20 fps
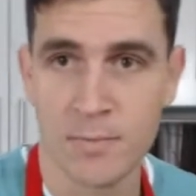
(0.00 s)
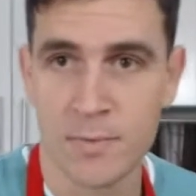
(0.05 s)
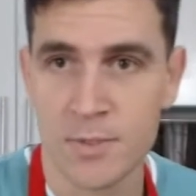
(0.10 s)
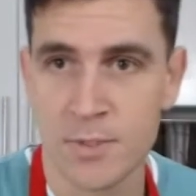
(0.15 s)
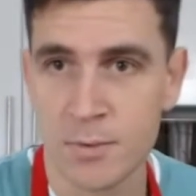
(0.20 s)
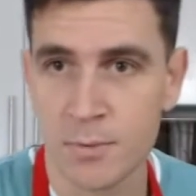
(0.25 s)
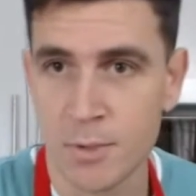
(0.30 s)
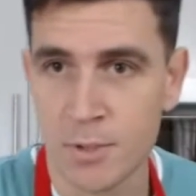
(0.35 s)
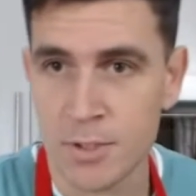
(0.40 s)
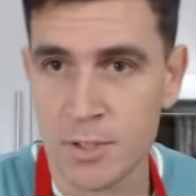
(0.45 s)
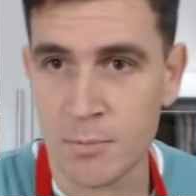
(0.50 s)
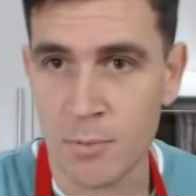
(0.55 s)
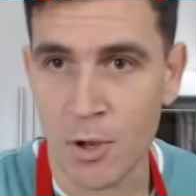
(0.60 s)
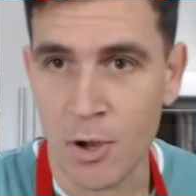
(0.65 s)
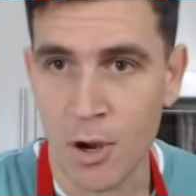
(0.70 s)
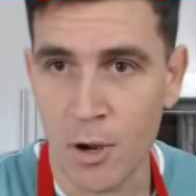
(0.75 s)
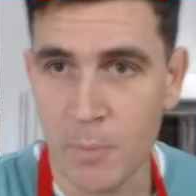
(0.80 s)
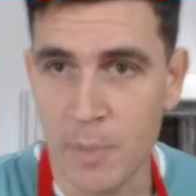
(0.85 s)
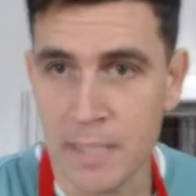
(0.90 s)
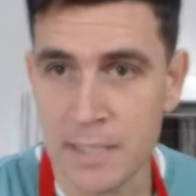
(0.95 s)
So we've got some
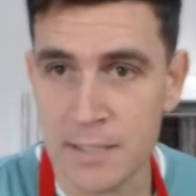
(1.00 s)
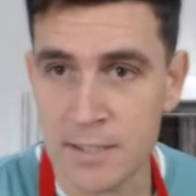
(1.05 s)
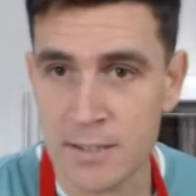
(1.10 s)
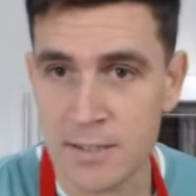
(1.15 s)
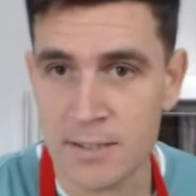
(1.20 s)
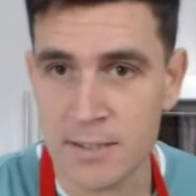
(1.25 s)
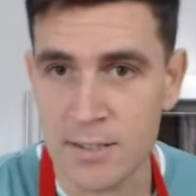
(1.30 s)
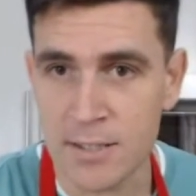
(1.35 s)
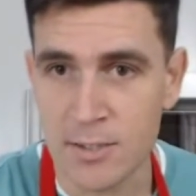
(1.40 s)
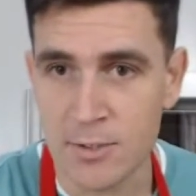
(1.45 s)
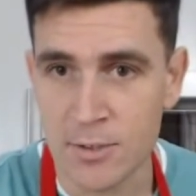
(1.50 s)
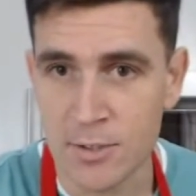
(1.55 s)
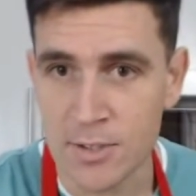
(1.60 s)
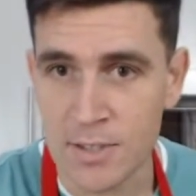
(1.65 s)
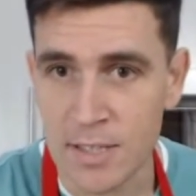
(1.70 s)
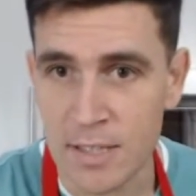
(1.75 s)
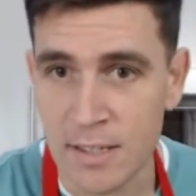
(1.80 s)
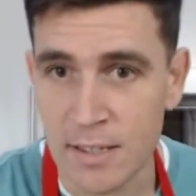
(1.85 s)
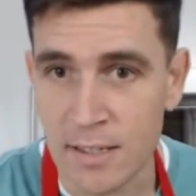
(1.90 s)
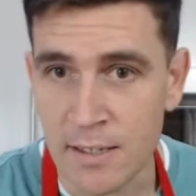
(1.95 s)
comments. Let's see who's
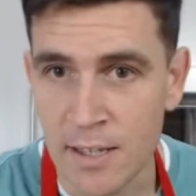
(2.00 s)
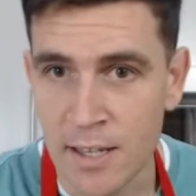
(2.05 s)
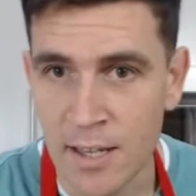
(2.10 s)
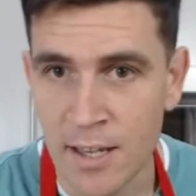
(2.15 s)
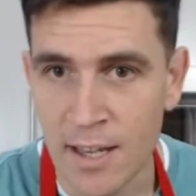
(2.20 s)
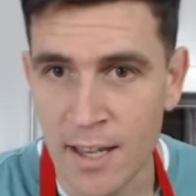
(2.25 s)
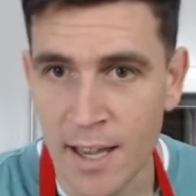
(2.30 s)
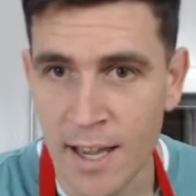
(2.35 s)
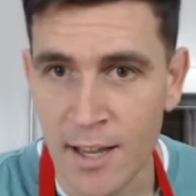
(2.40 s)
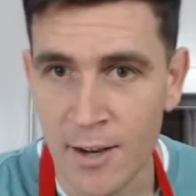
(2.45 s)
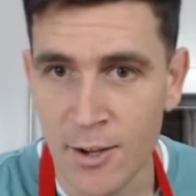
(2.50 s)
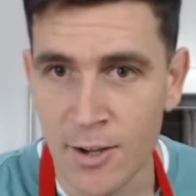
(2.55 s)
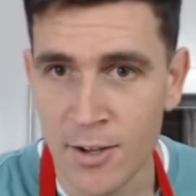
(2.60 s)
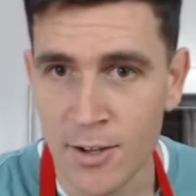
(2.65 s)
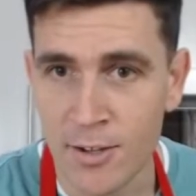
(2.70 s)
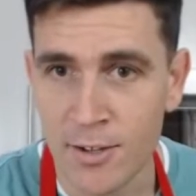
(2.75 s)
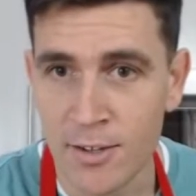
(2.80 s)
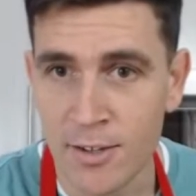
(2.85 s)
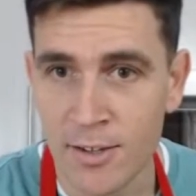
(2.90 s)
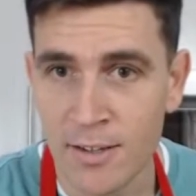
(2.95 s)
here.
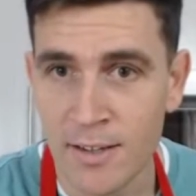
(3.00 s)
Hello.